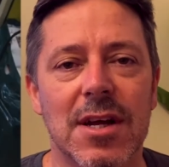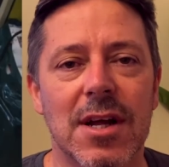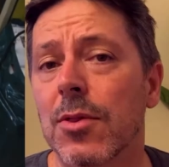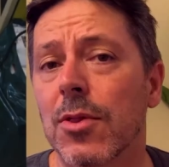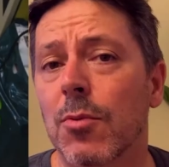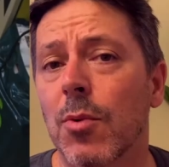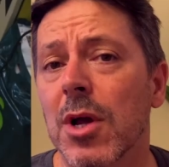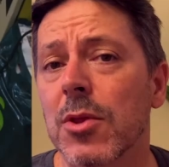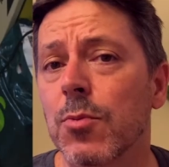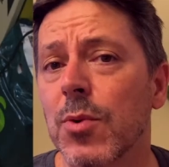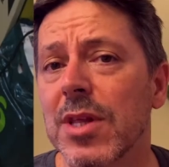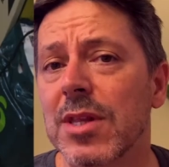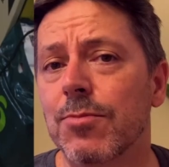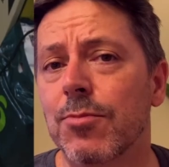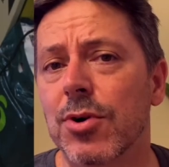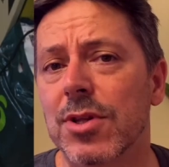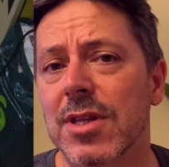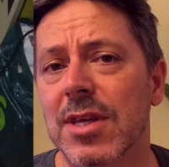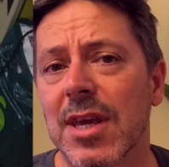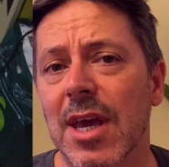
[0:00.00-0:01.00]
The one we
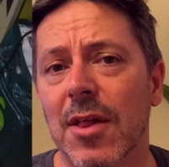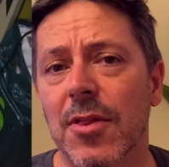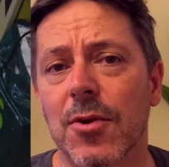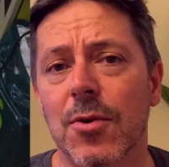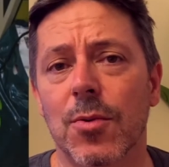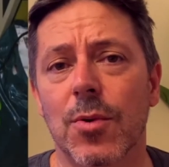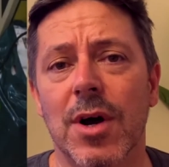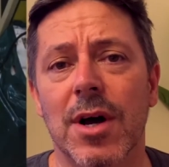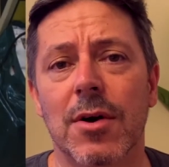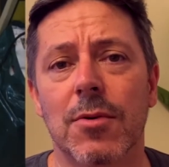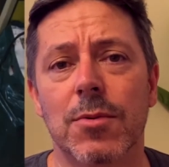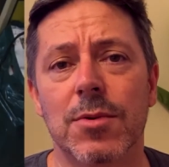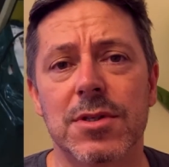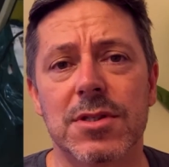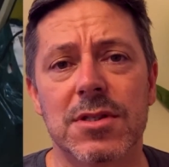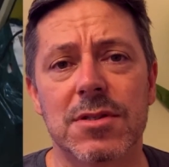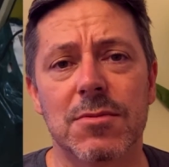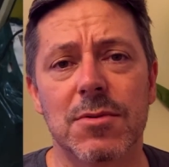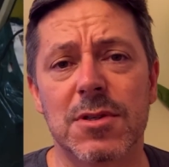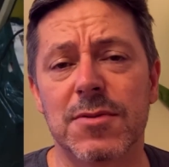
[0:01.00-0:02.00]
put together
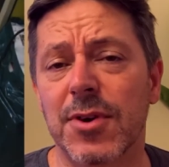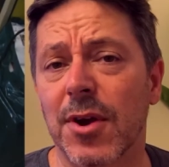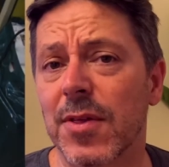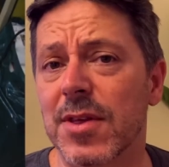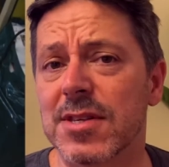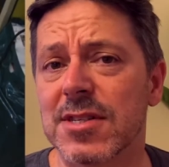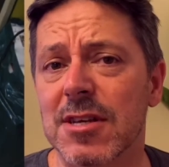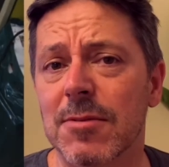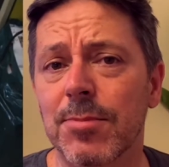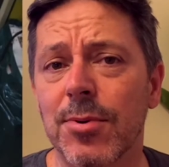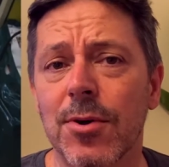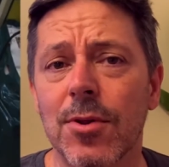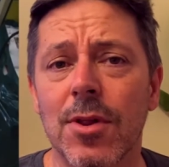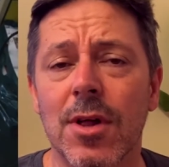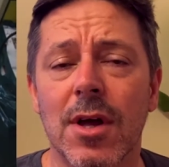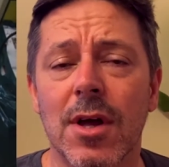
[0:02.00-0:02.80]
was fairly simple.